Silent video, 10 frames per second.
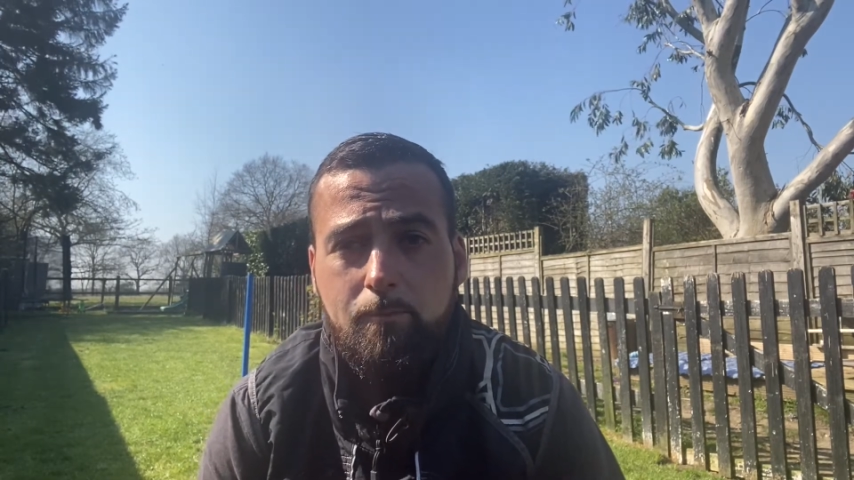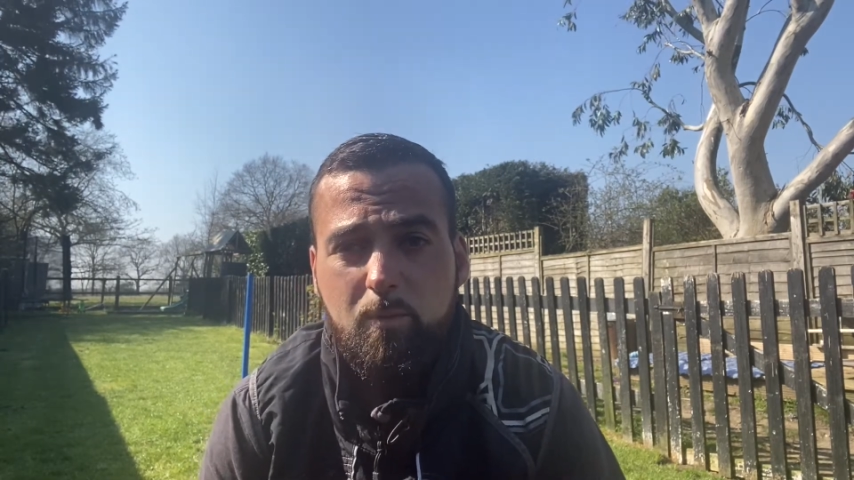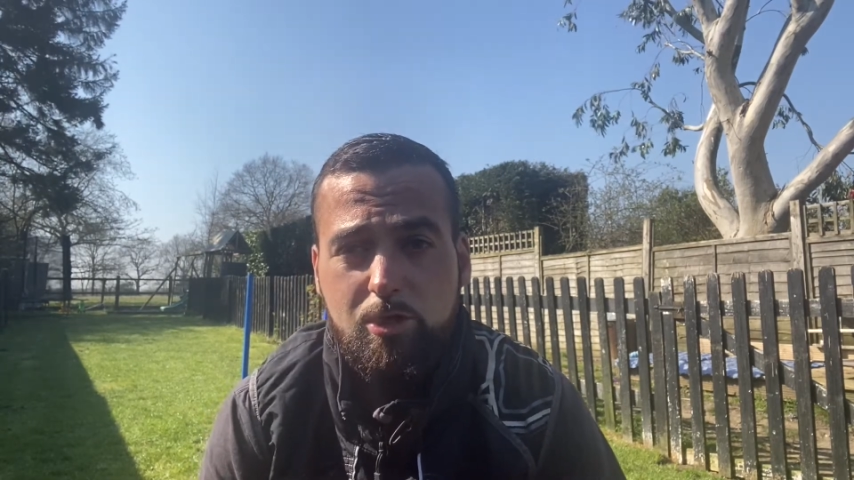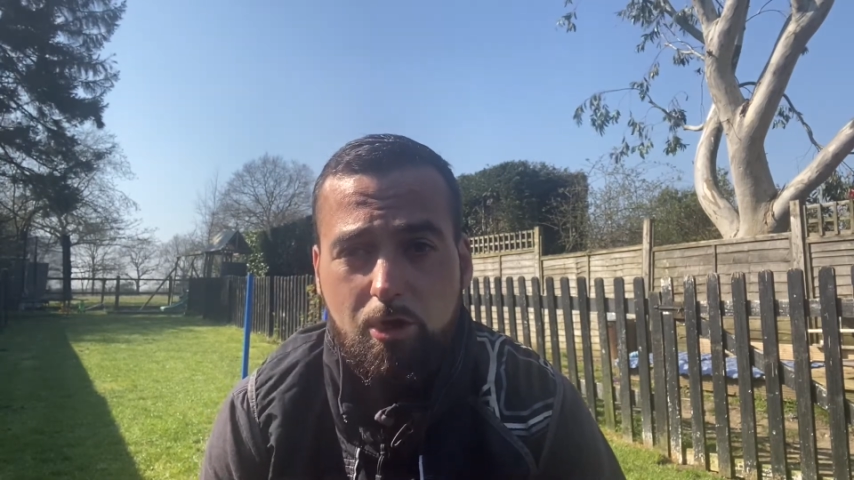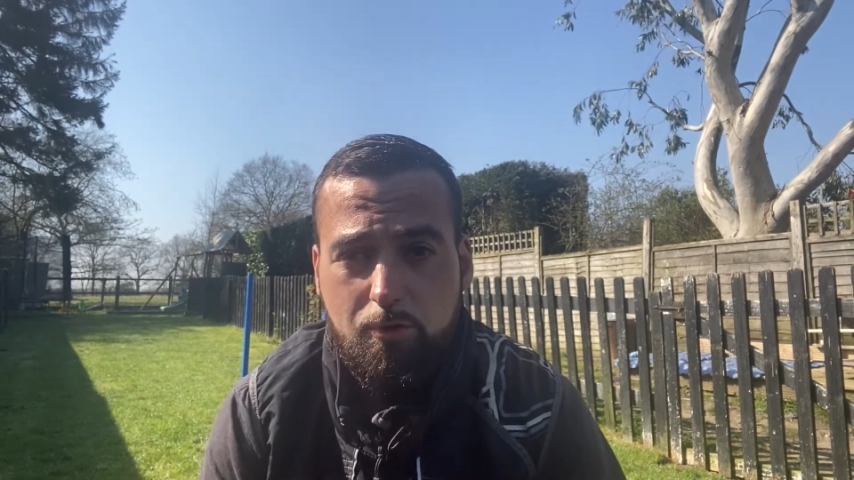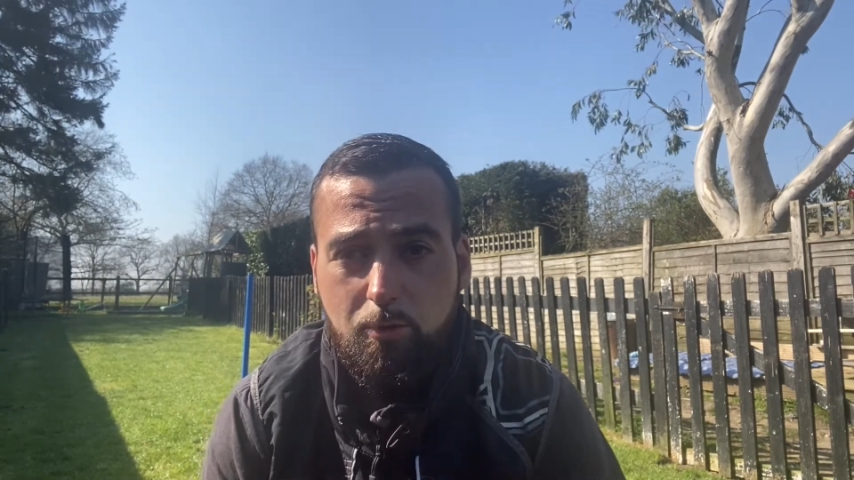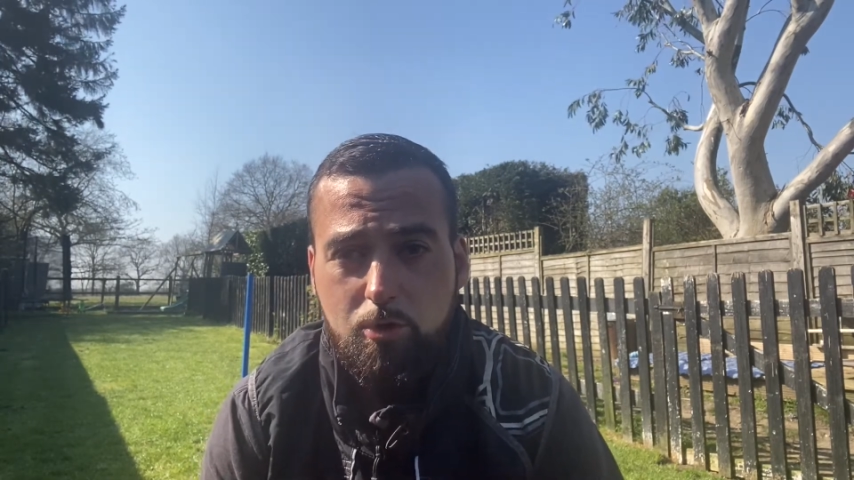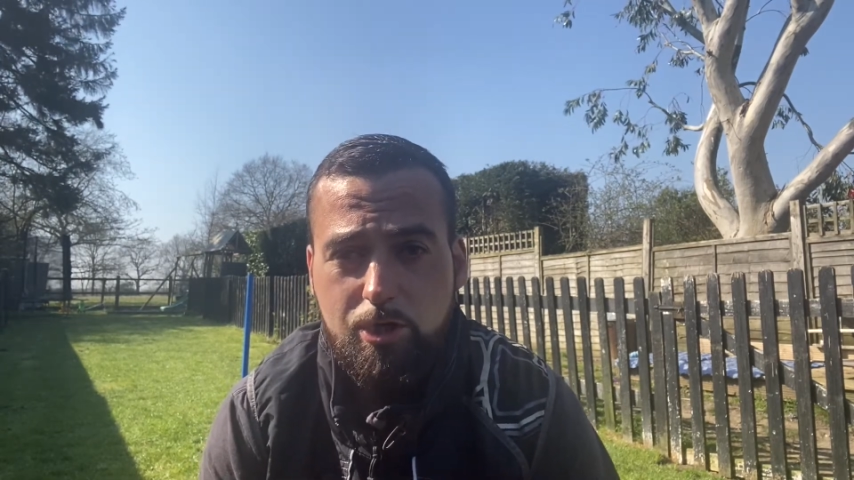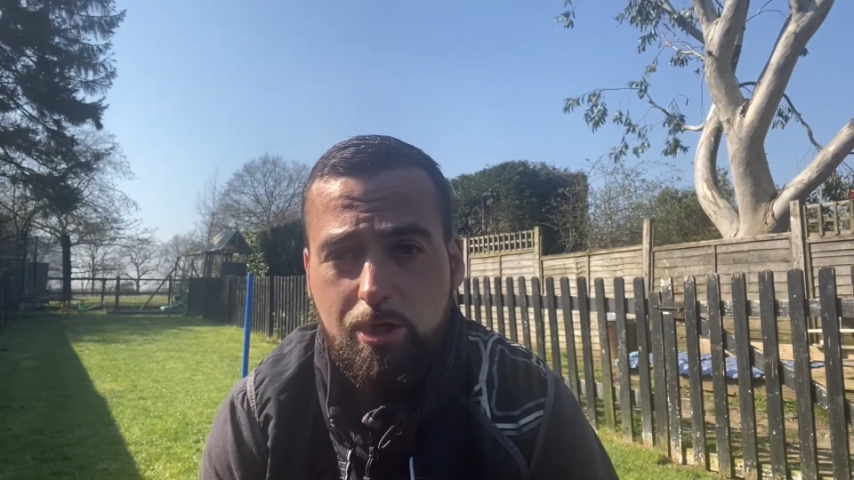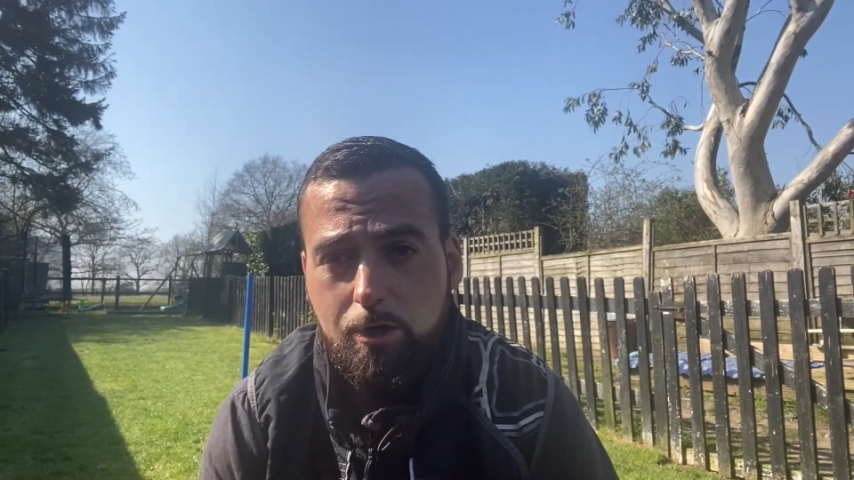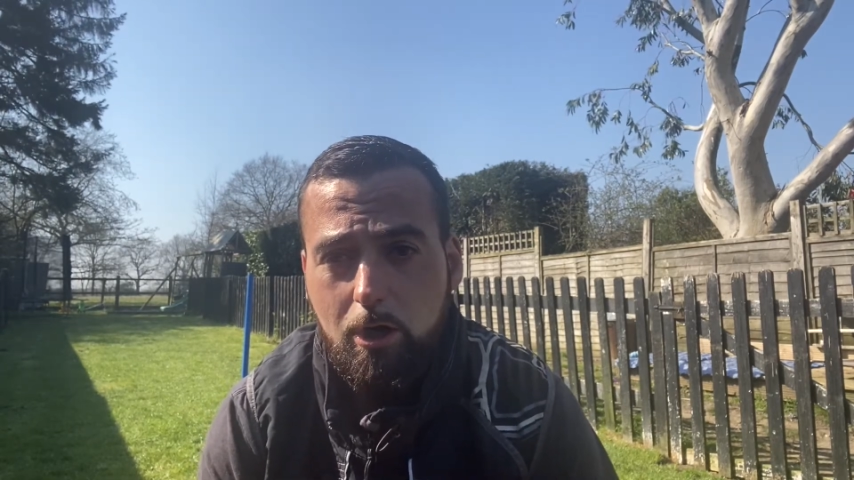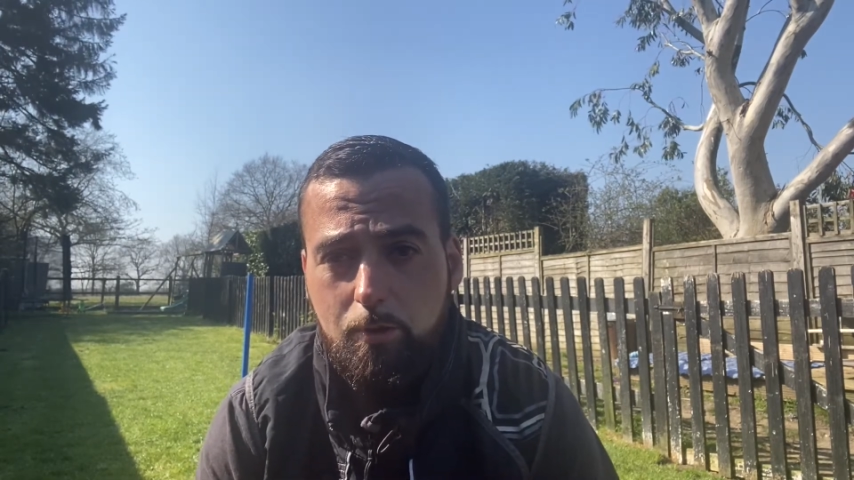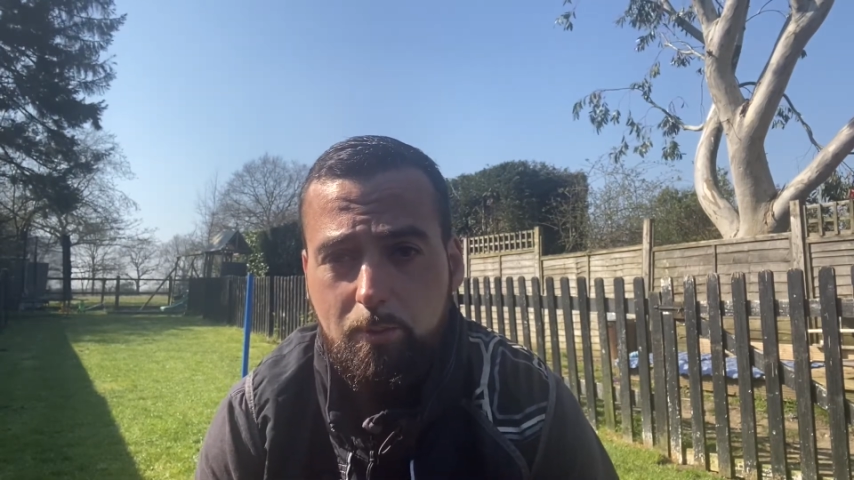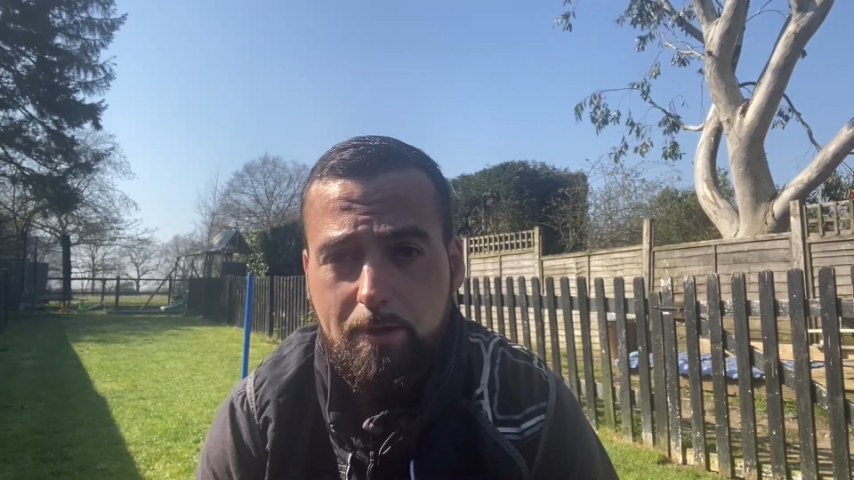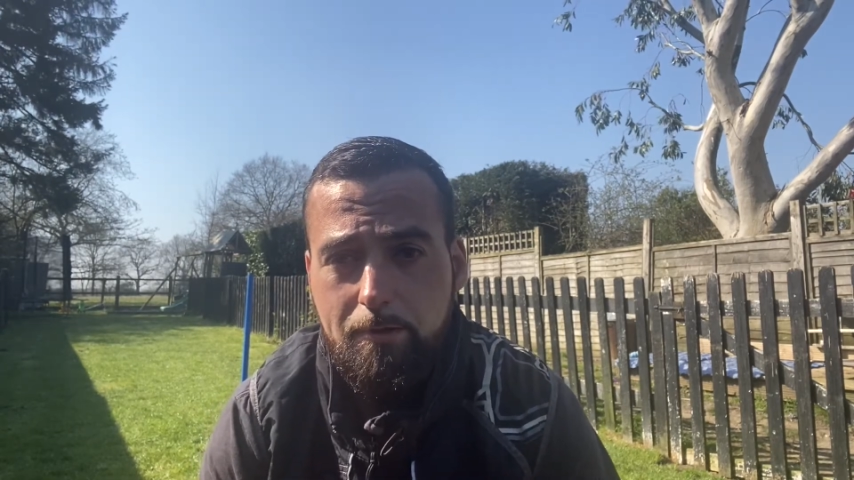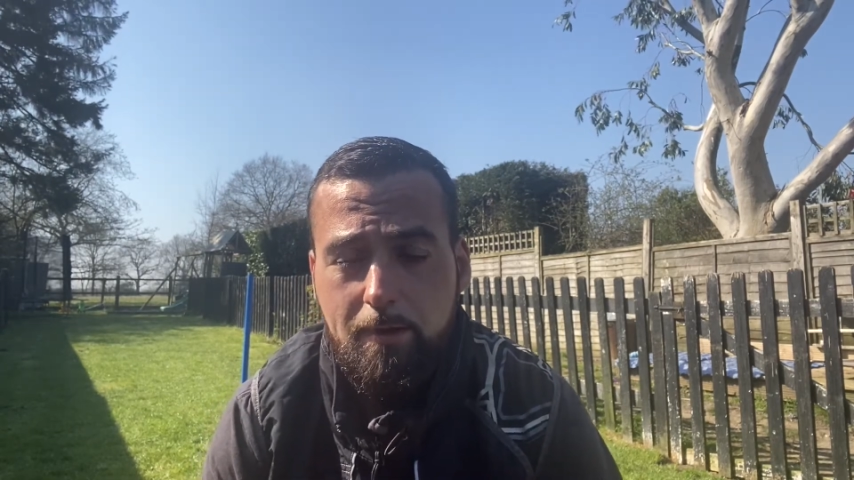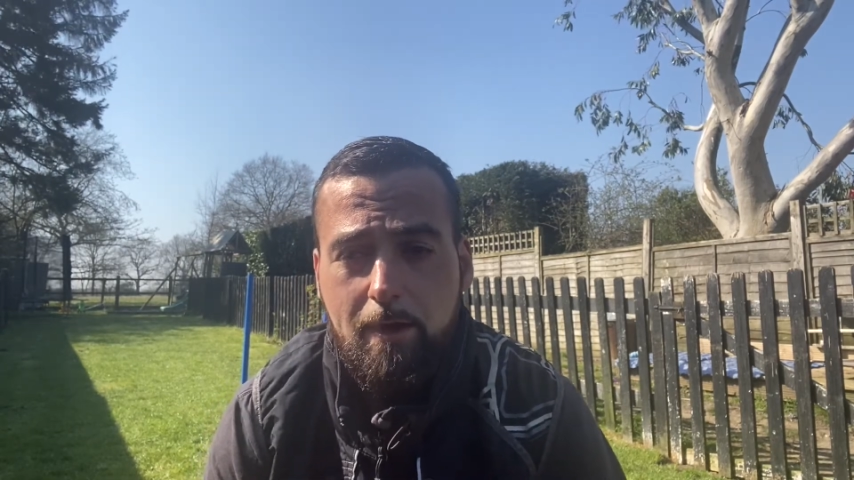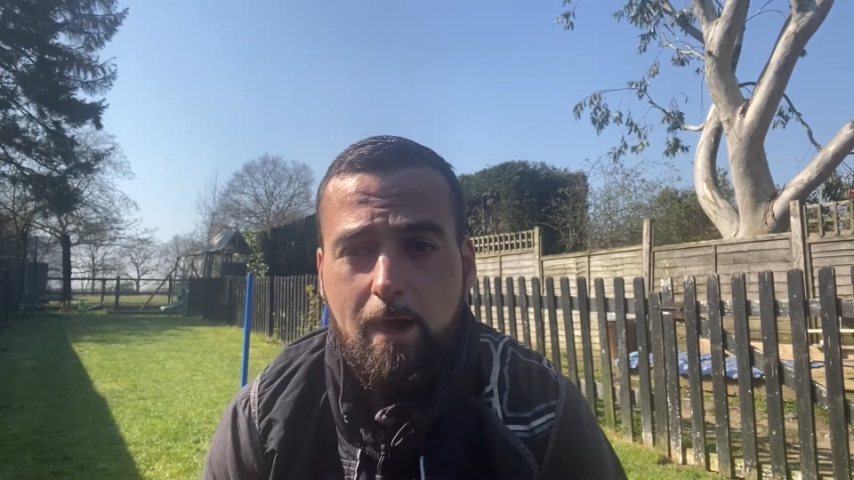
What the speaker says: which I thought she could cope with,